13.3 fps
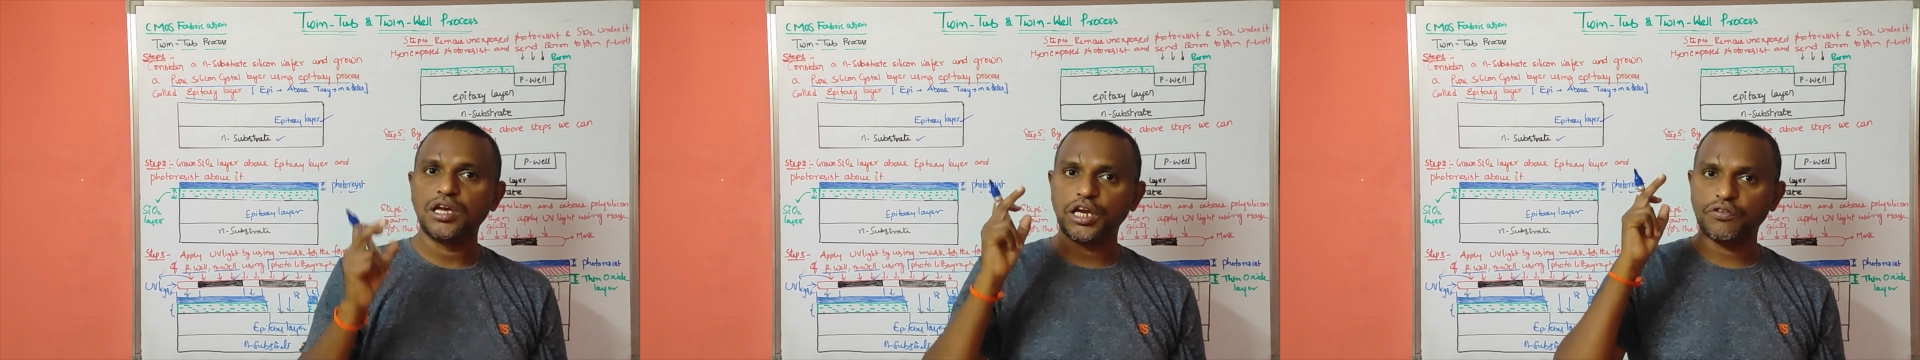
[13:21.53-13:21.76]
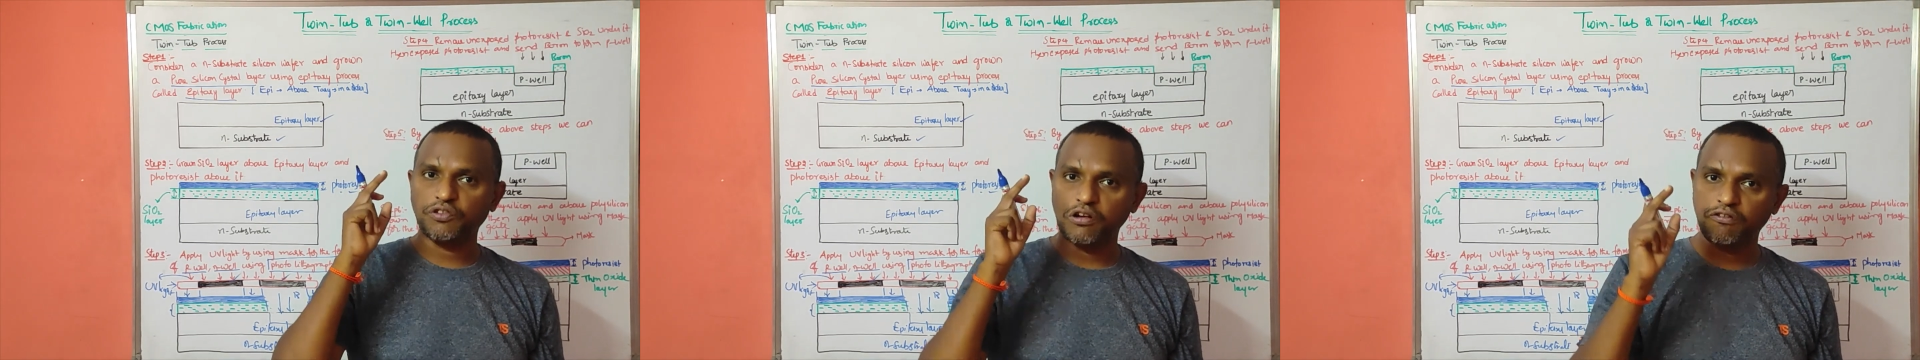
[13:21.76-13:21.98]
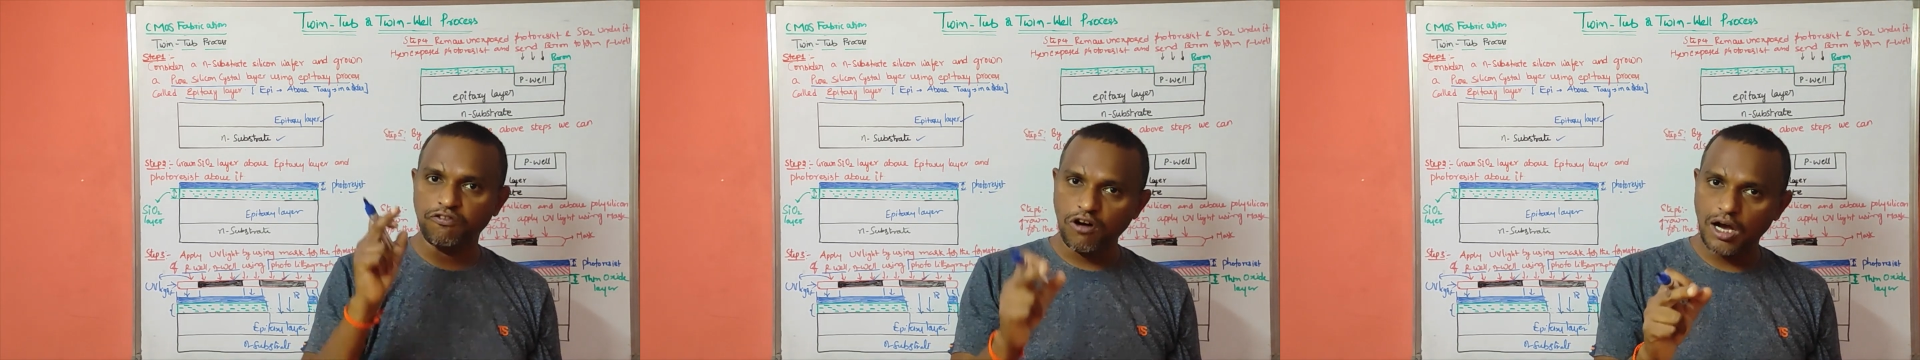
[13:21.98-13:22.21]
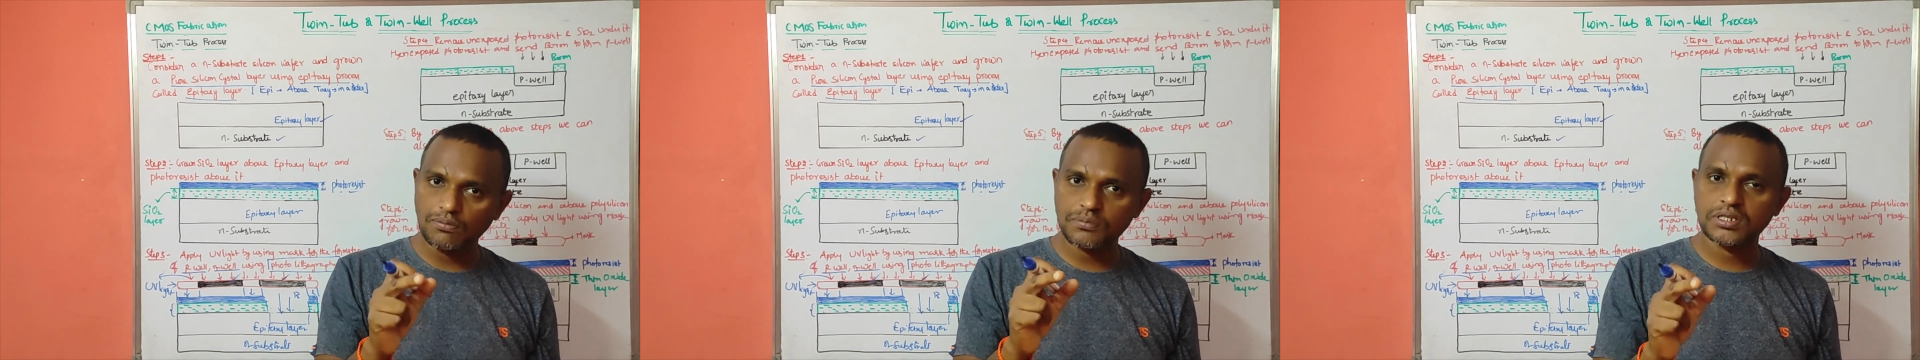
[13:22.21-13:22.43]
it will
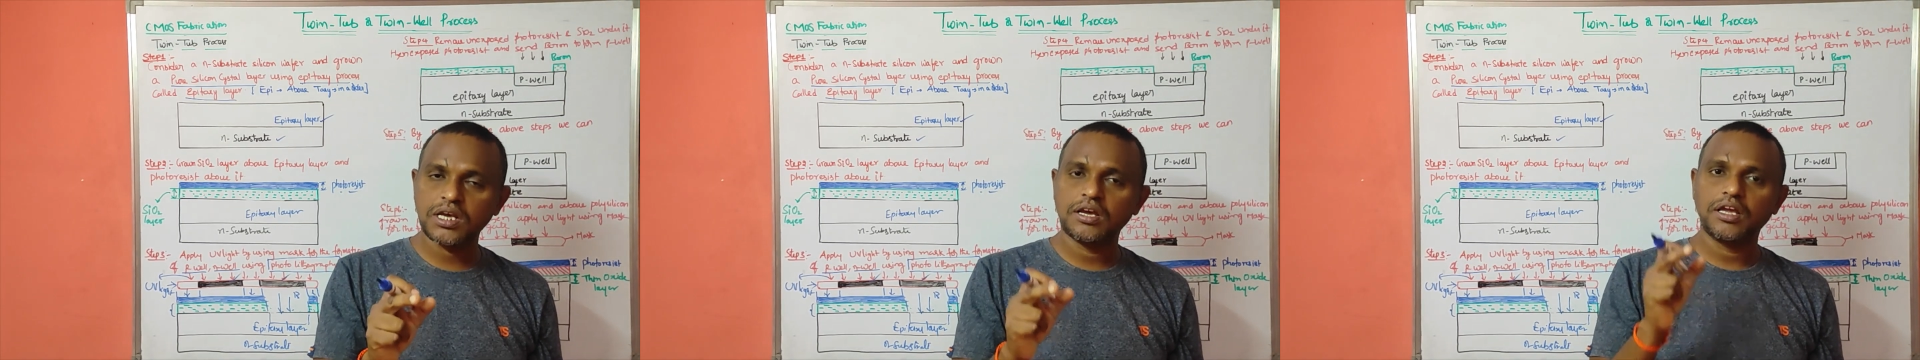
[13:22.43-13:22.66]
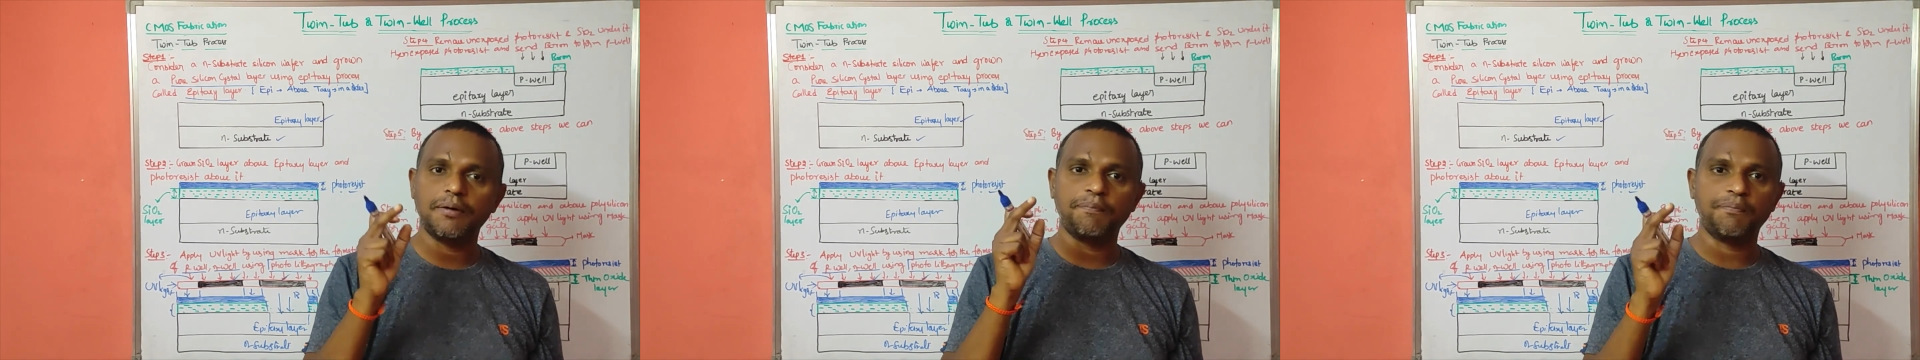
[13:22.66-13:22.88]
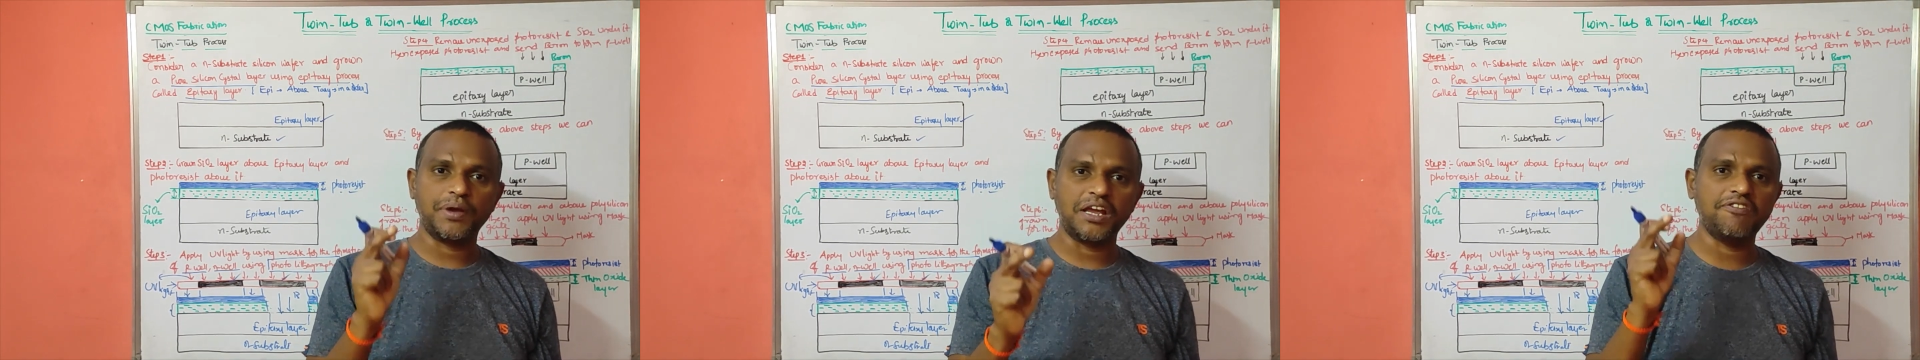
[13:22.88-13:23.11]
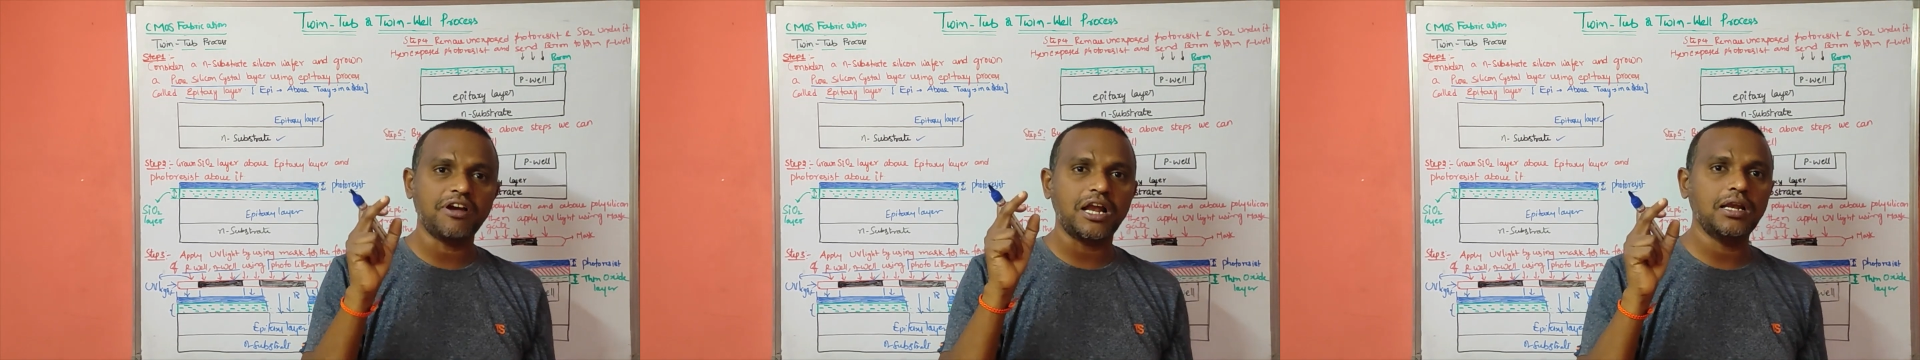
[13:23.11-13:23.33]
forms a
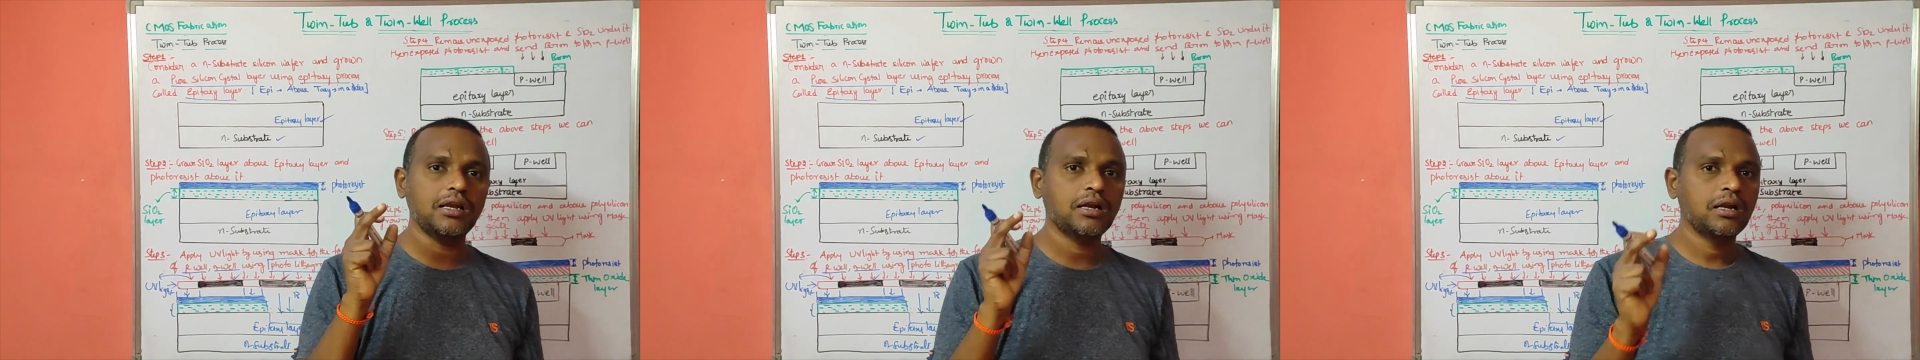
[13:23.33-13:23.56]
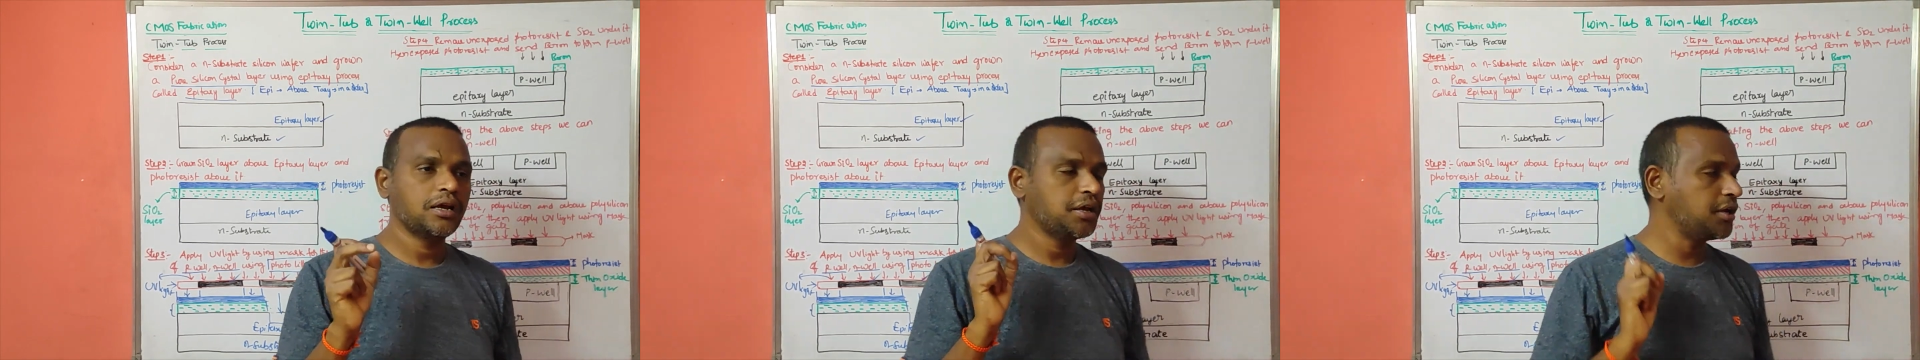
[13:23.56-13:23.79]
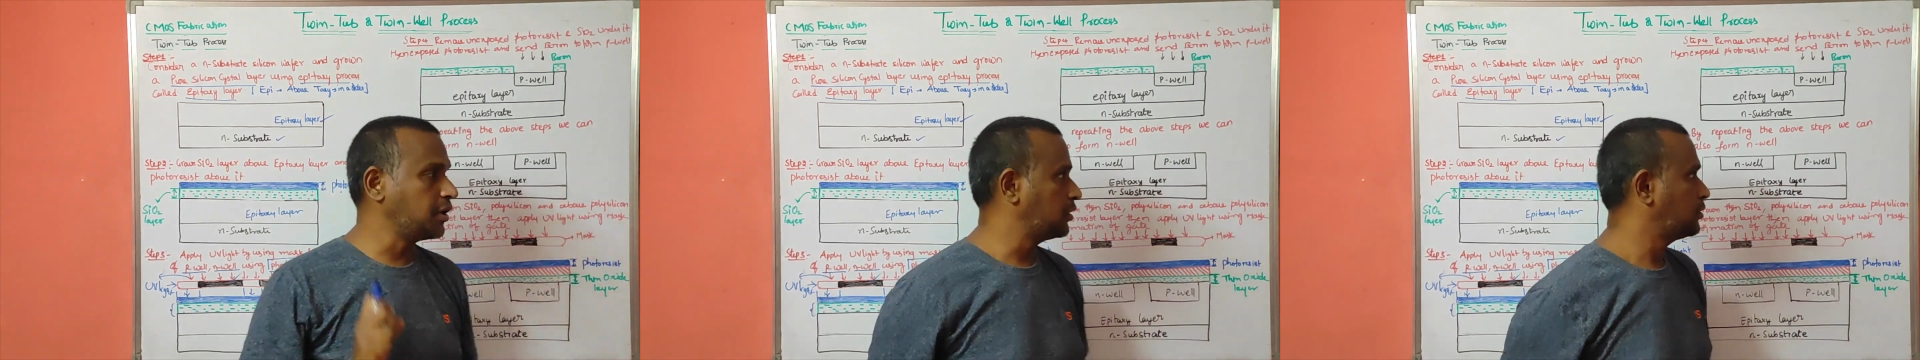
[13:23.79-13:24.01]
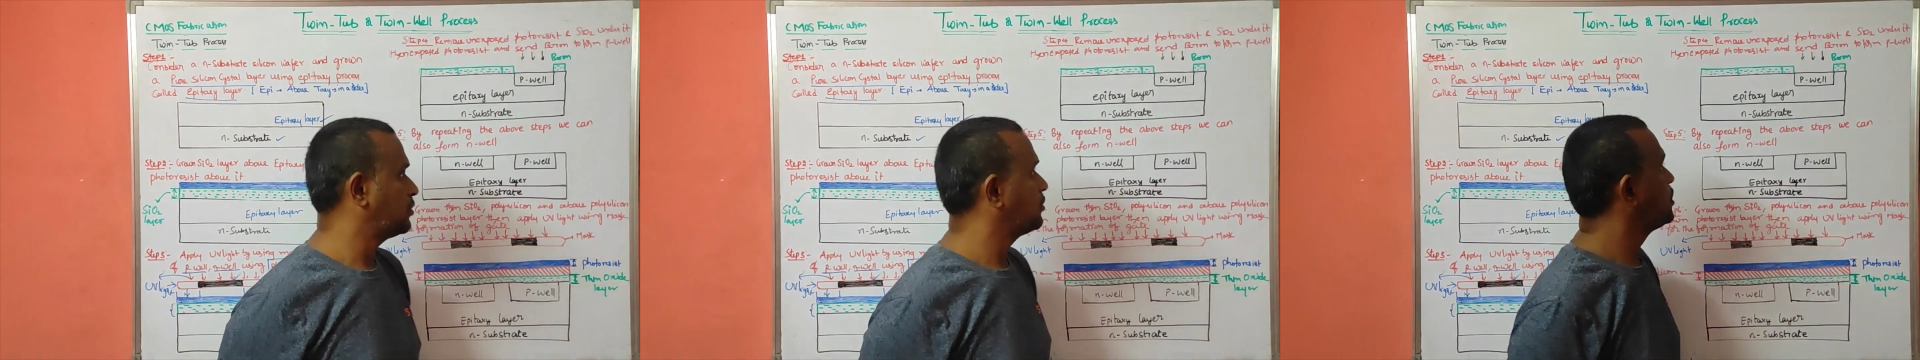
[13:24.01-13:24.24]
P well
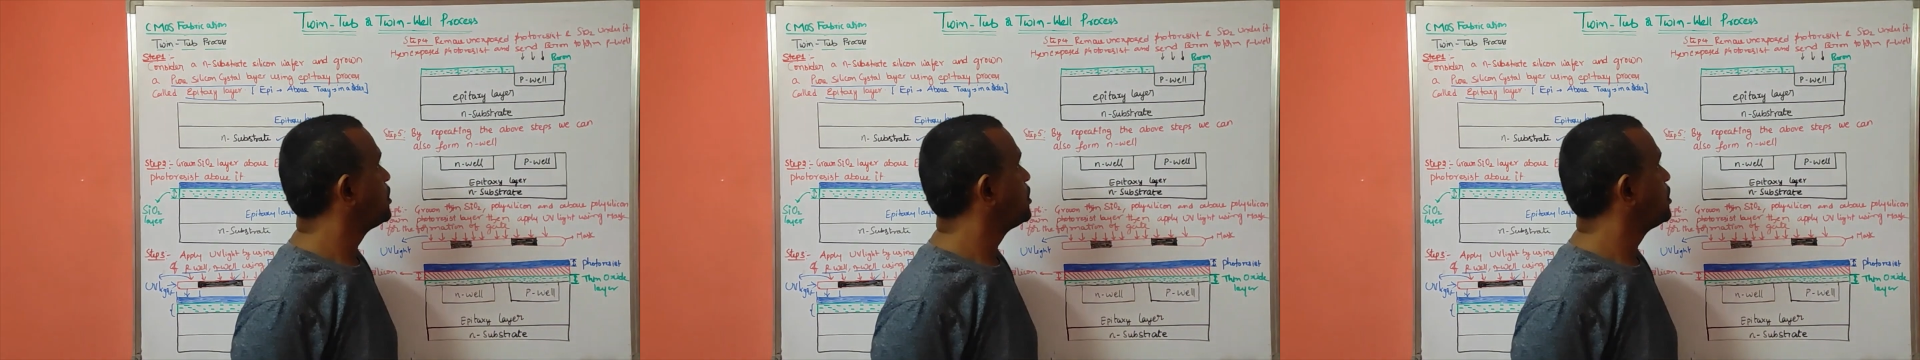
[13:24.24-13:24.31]
here.